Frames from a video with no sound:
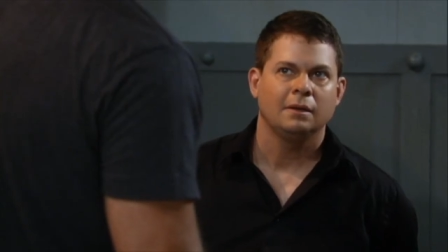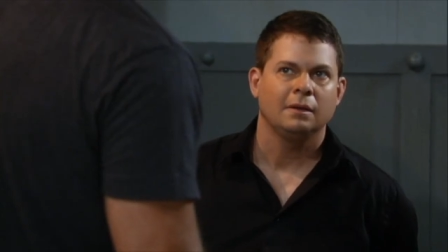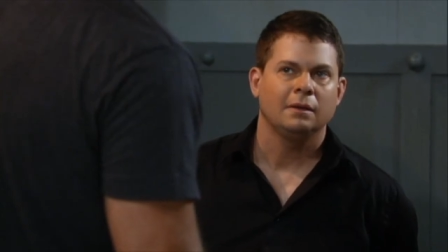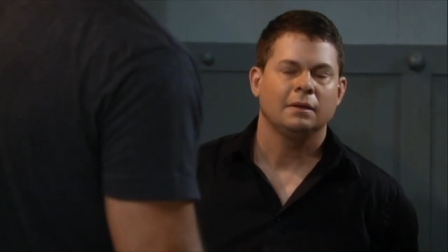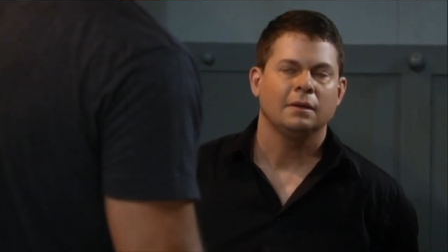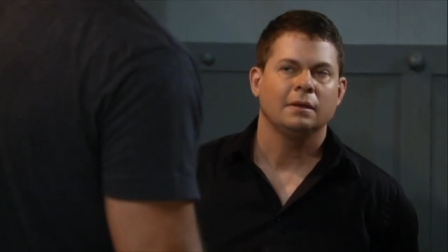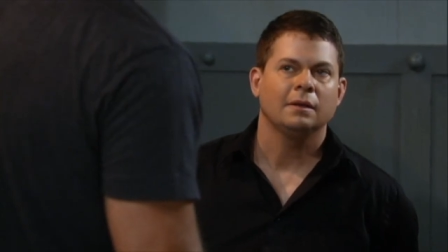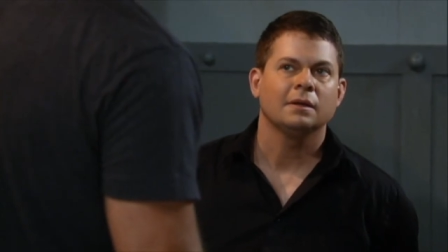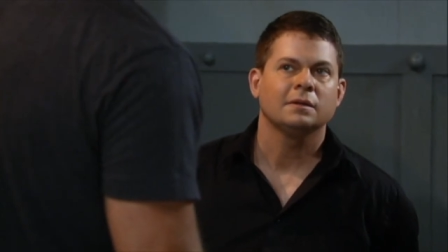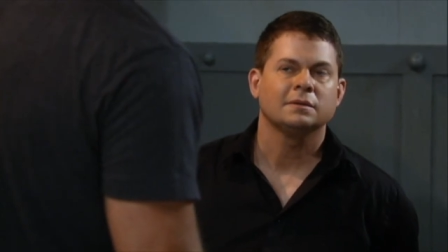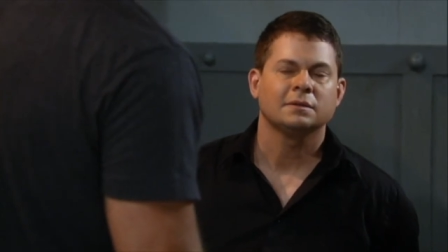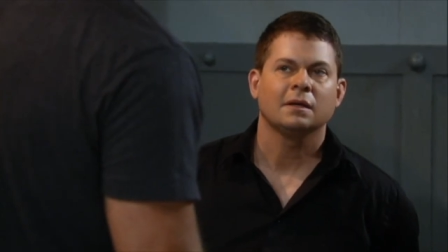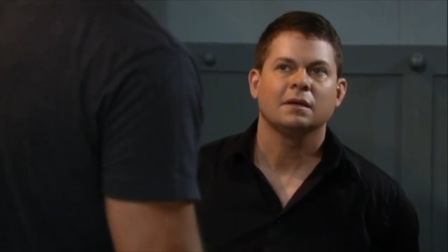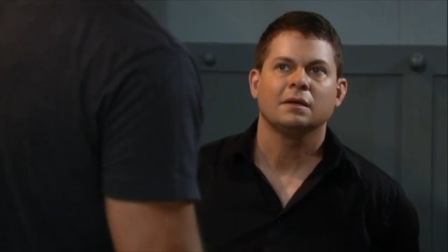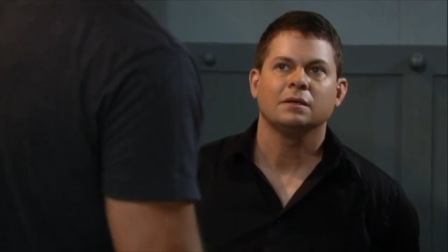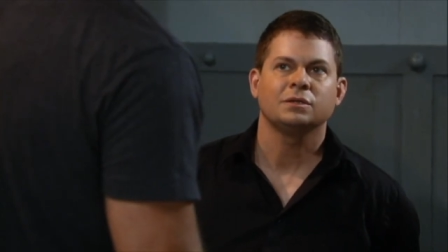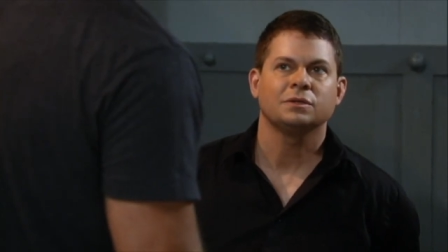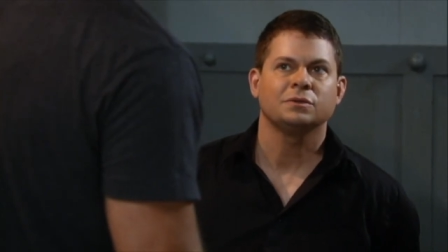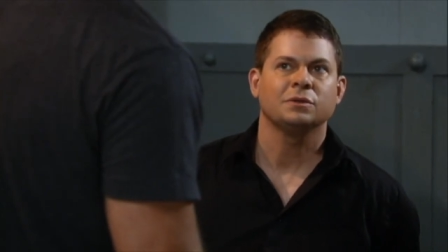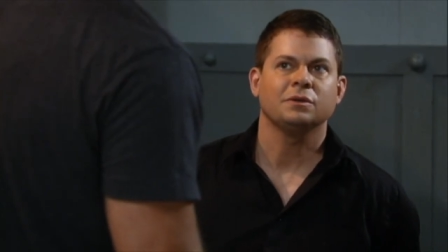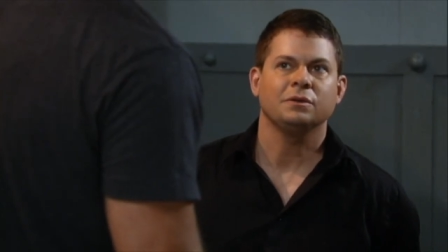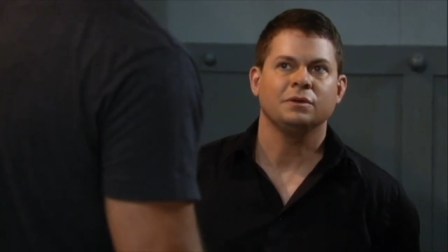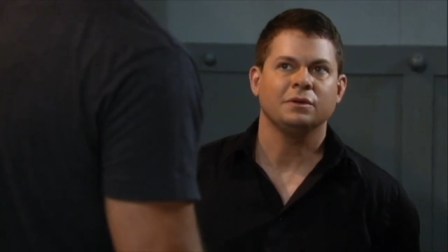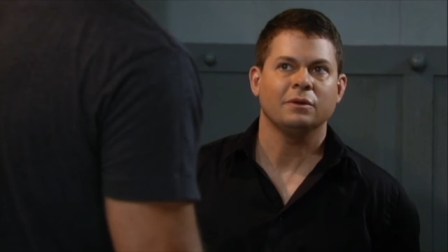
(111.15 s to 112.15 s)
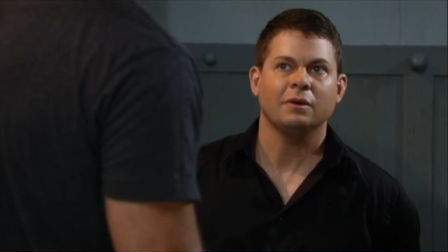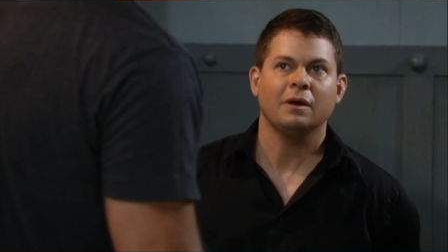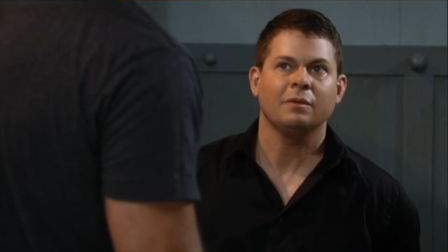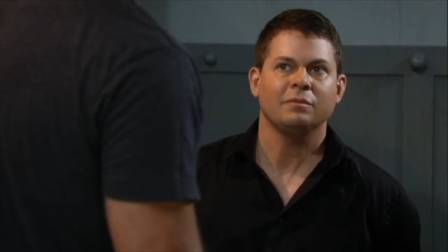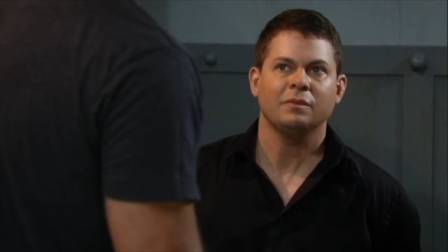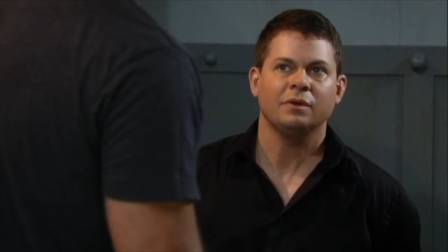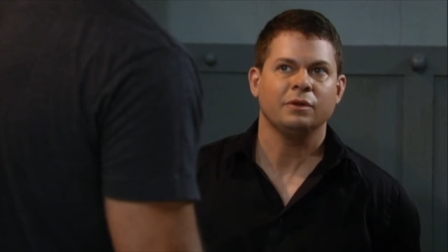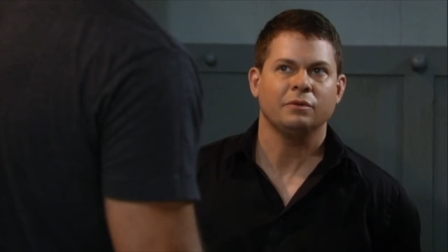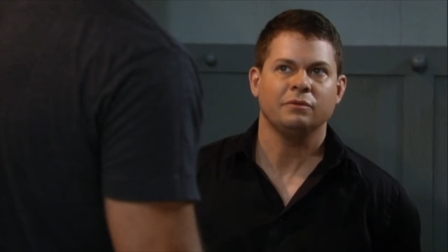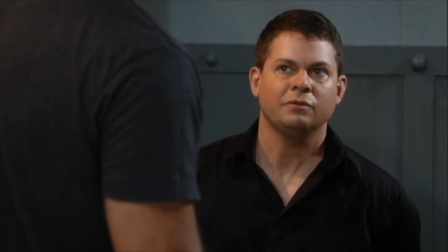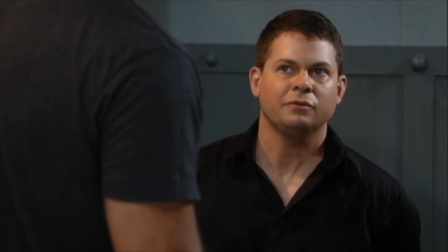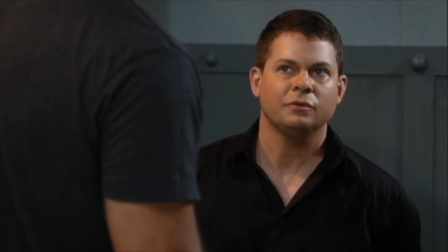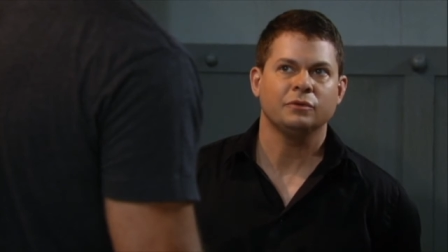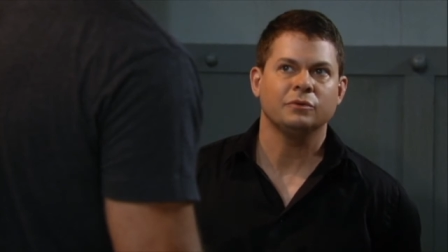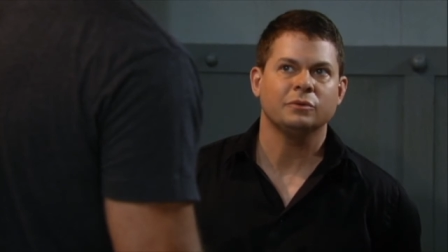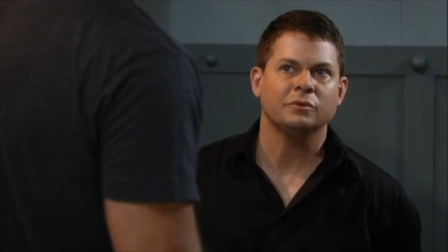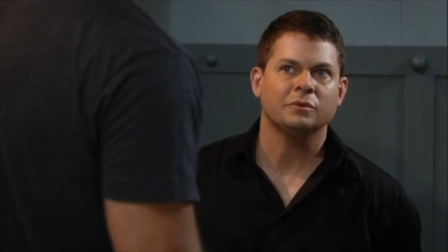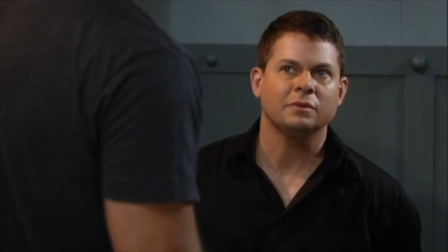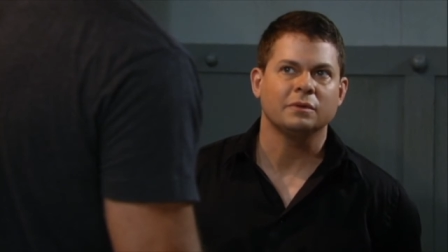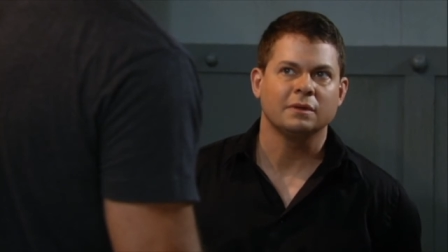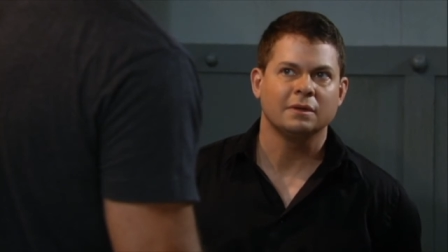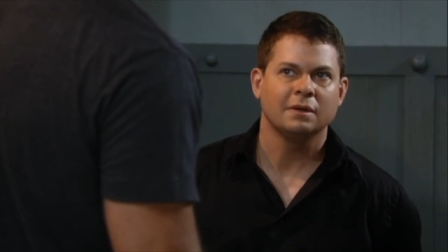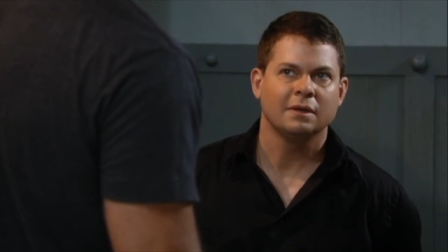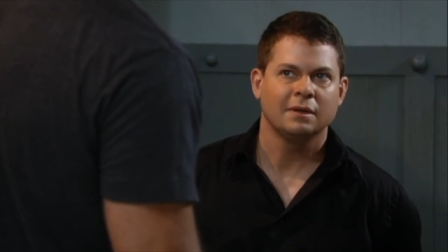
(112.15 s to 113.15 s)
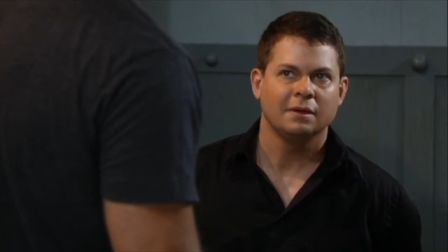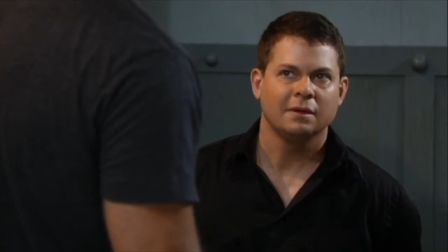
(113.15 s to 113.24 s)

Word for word: As I assure you, I'm no fool.